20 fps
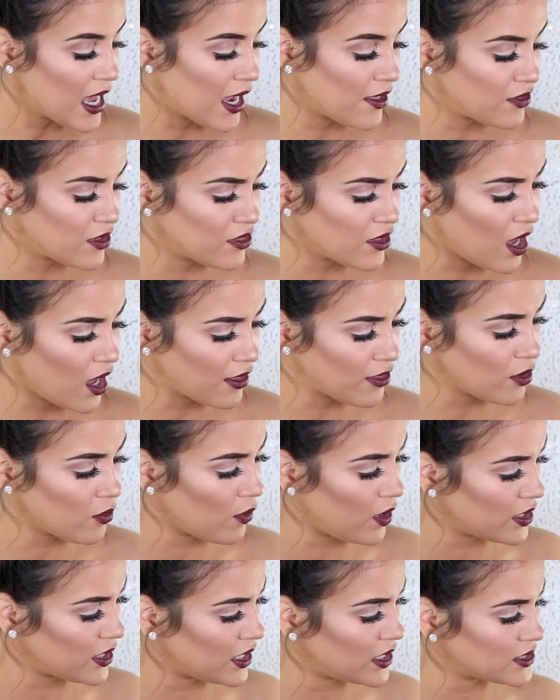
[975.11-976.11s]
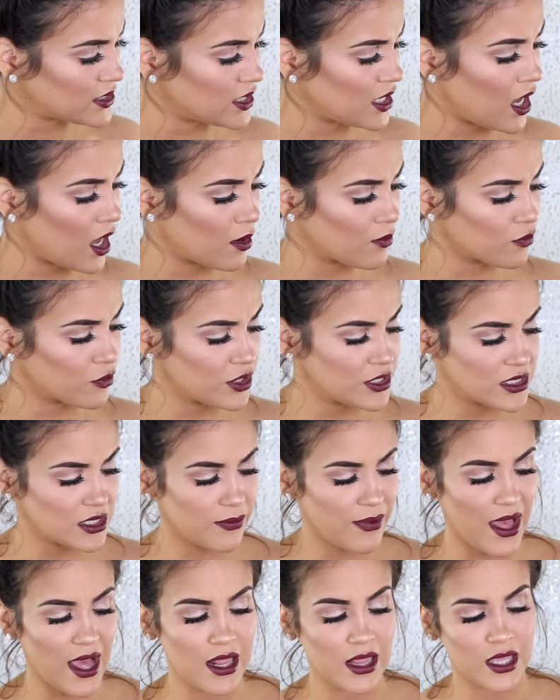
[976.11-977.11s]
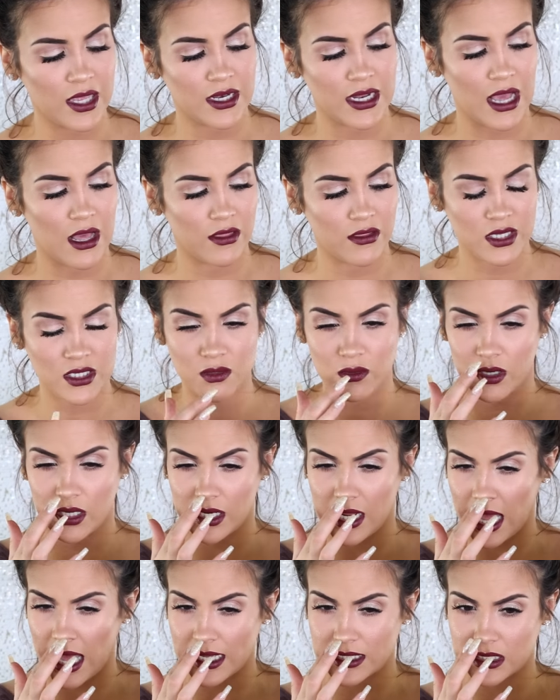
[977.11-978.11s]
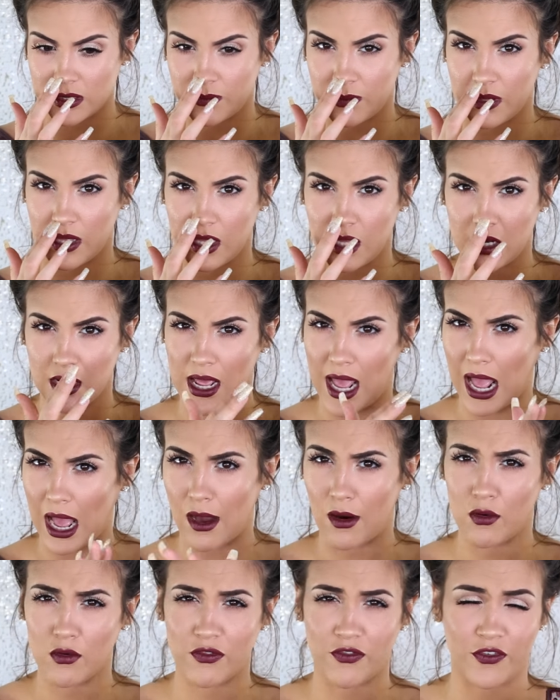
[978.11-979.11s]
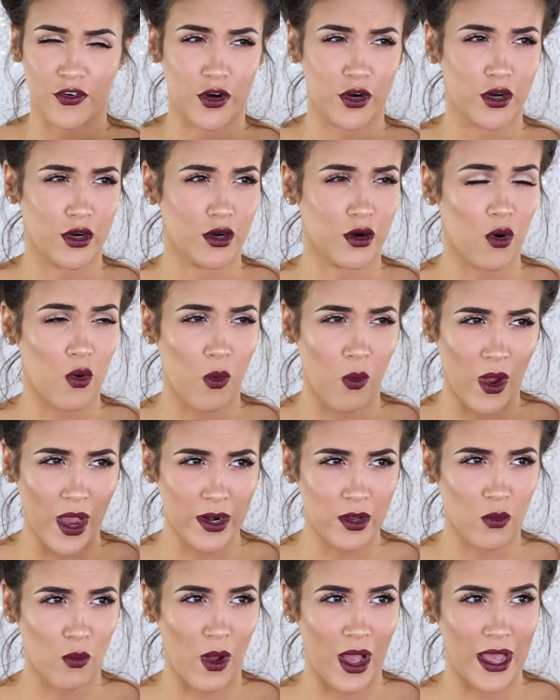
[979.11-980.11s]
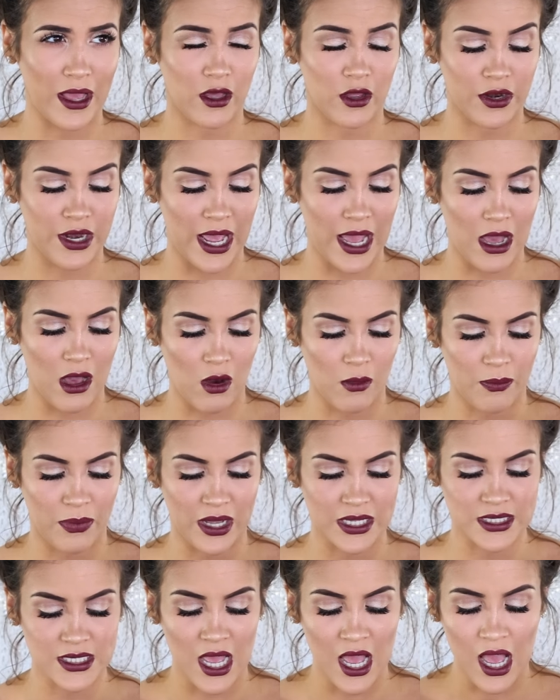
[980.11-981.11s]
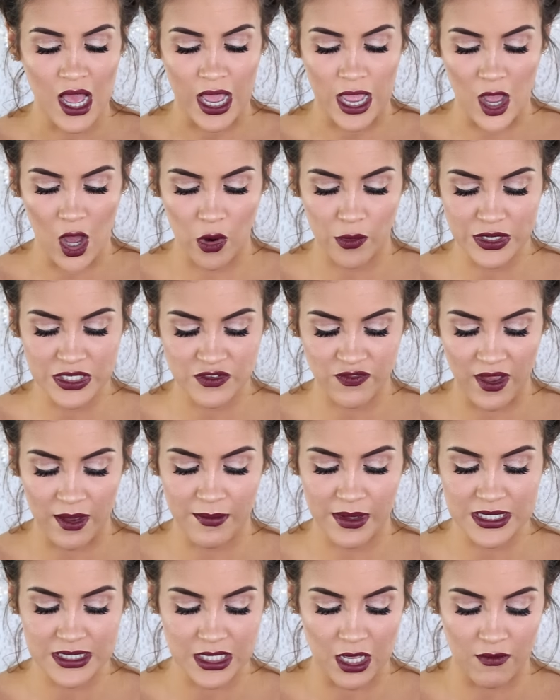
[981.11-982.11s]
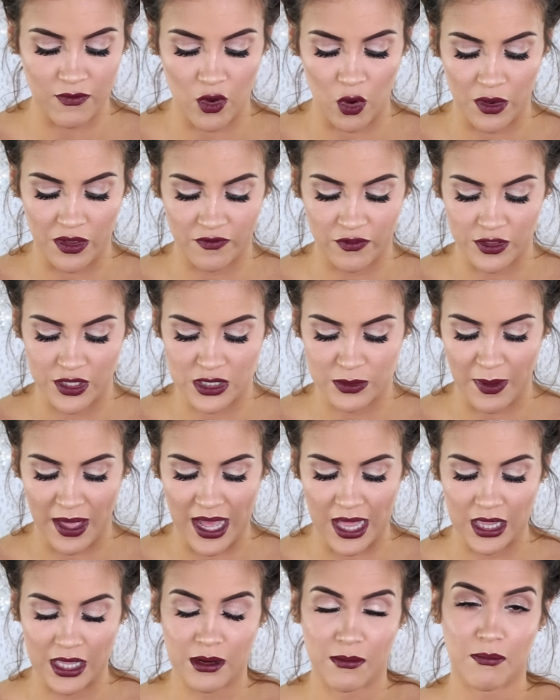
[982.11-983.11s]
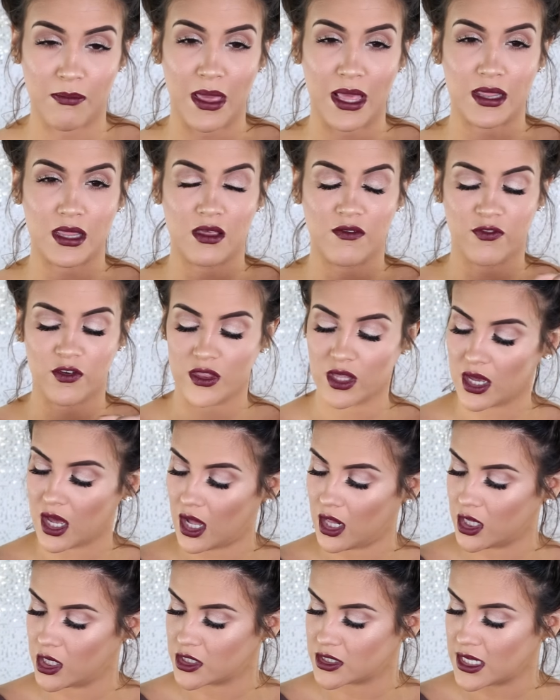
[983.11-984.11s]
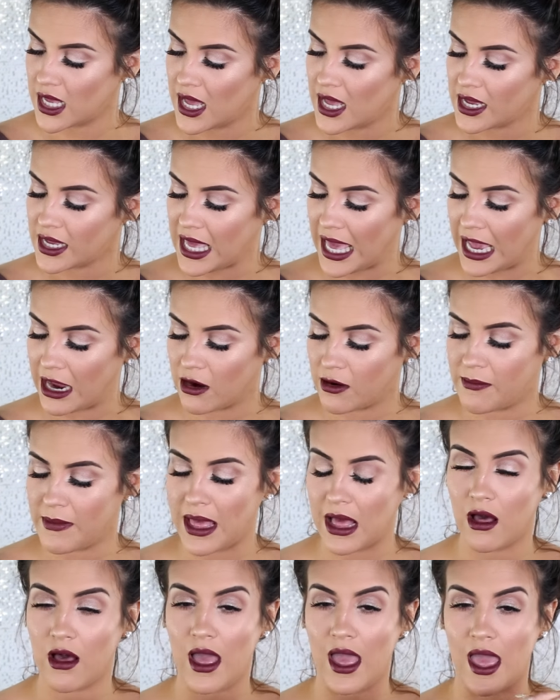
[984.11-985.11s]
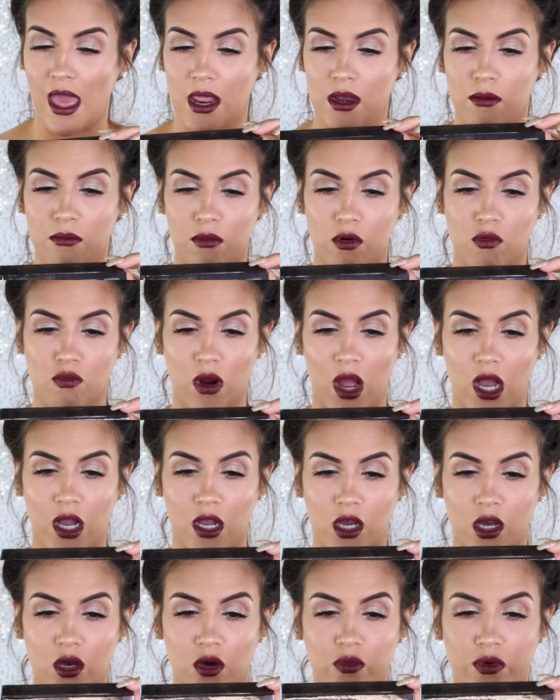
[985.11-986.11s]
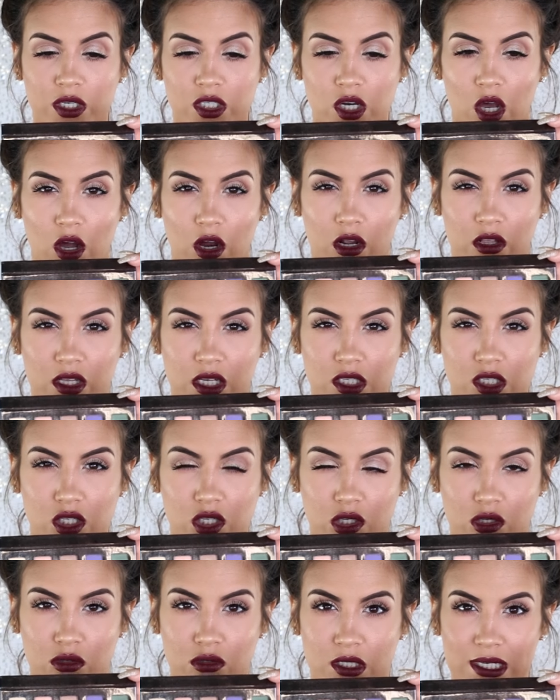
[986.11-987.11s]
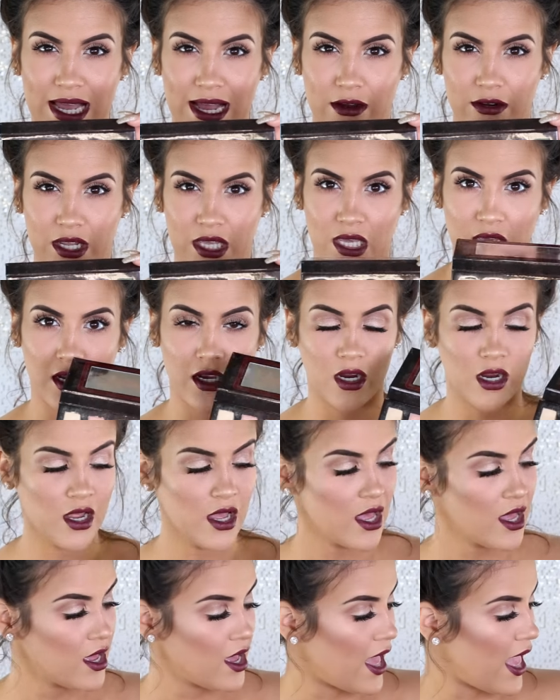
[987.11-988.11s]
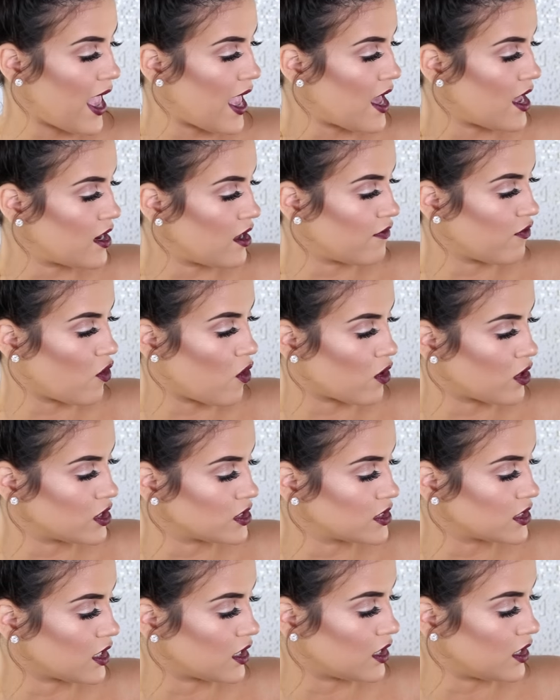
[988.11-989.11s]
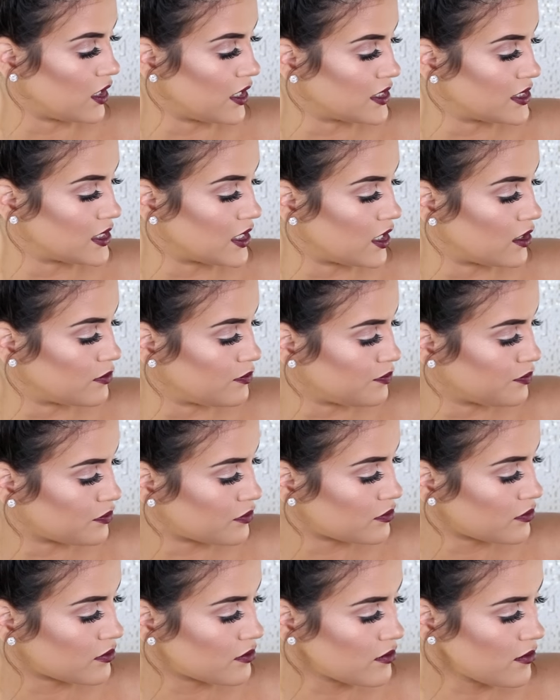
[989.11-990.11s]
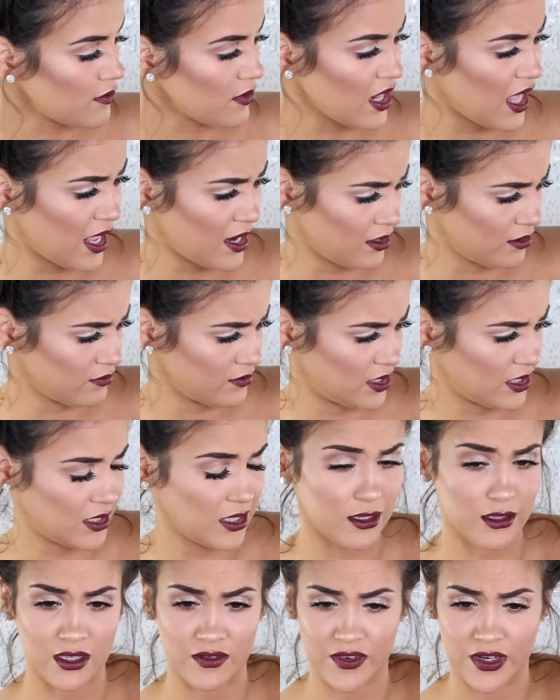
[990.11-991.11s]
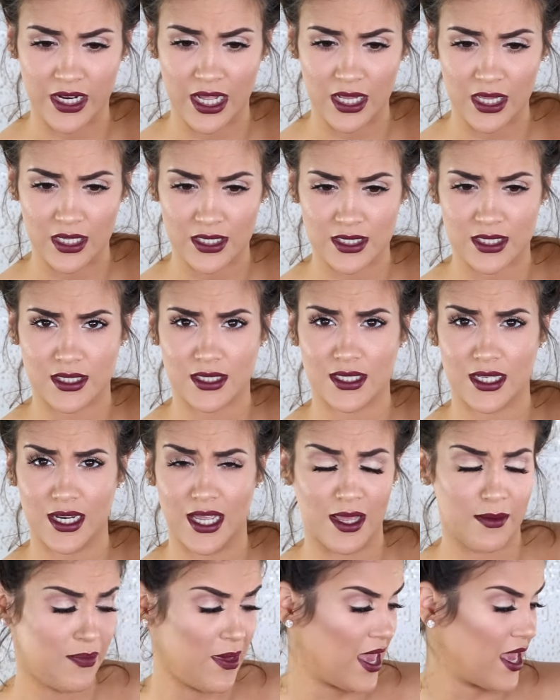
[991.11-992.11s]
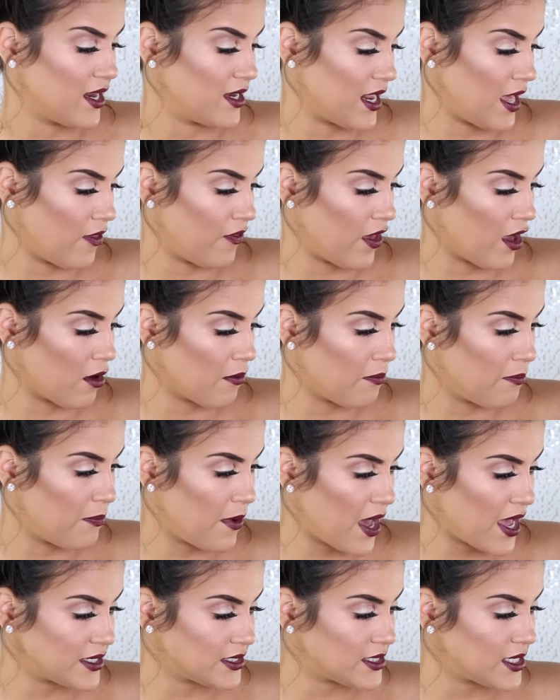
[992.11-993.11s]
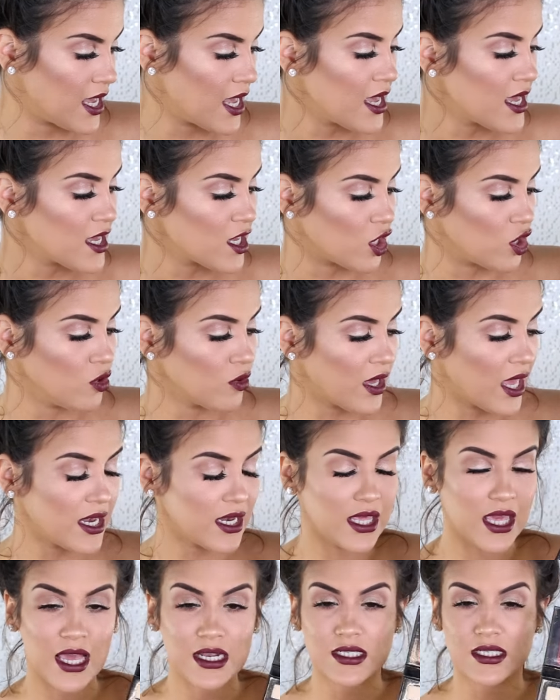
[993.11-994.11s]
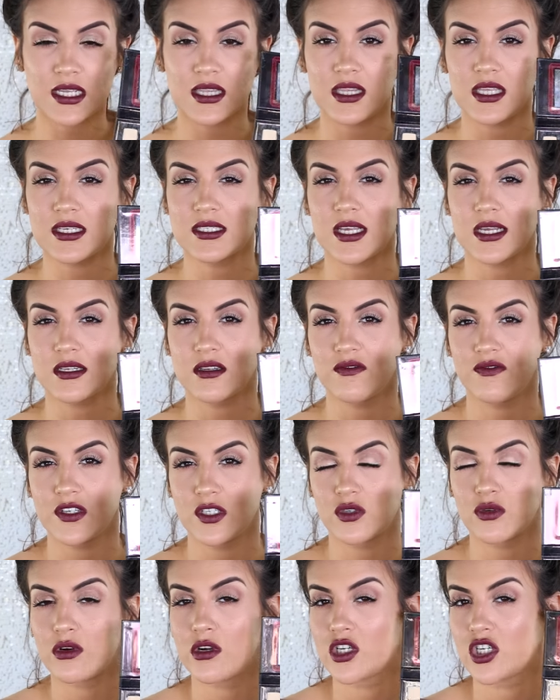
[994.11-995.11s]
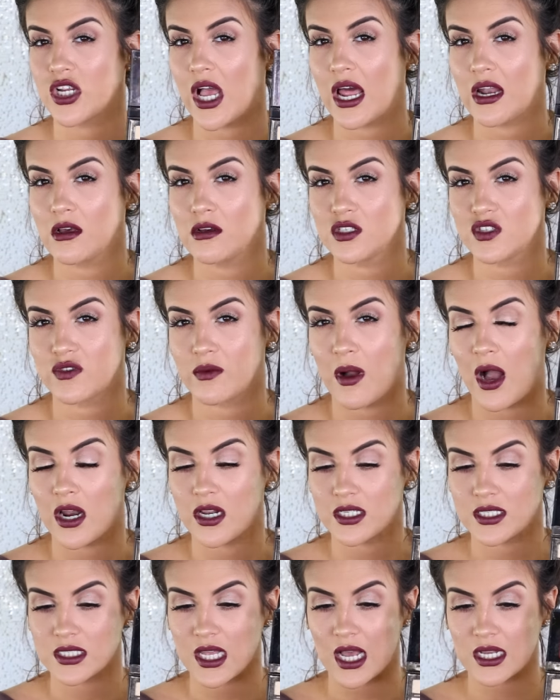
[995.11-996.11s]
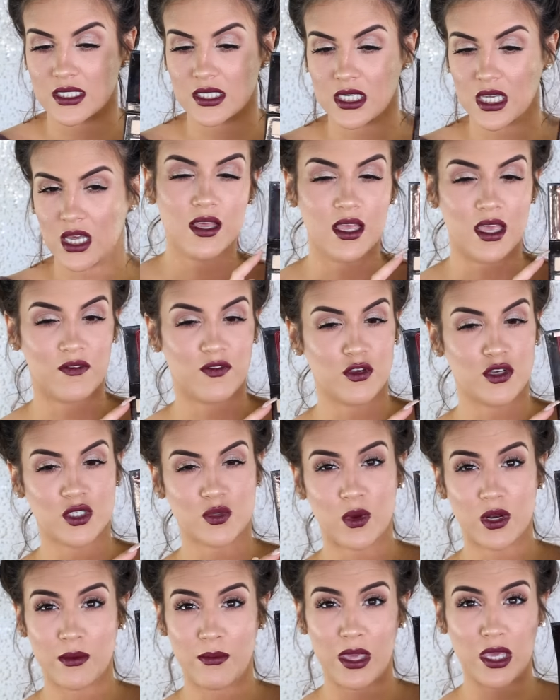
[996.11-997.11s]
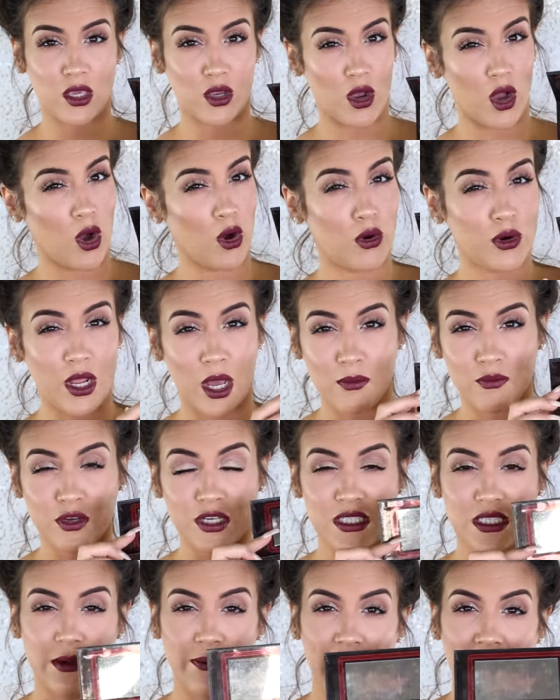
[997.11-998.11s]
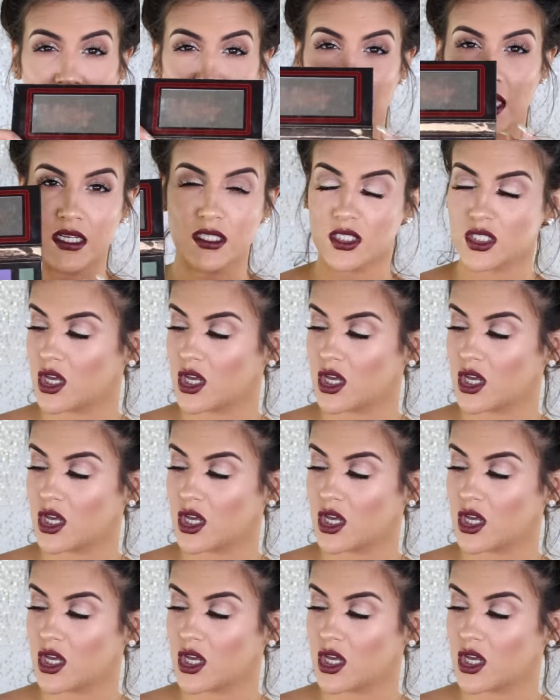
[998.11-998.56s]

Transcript: And then the other one is the Amrezy um, palette. Now this one has been out for quite a while now, but I always find myself going for this palette mainly for the colors Caramel and Morocco, which are the two down here. And of course, Glisten and clearly vanilla since it hit pan down there. But you can get these individual shadows from Anastasia if you just wanna make your own Amrezy palette.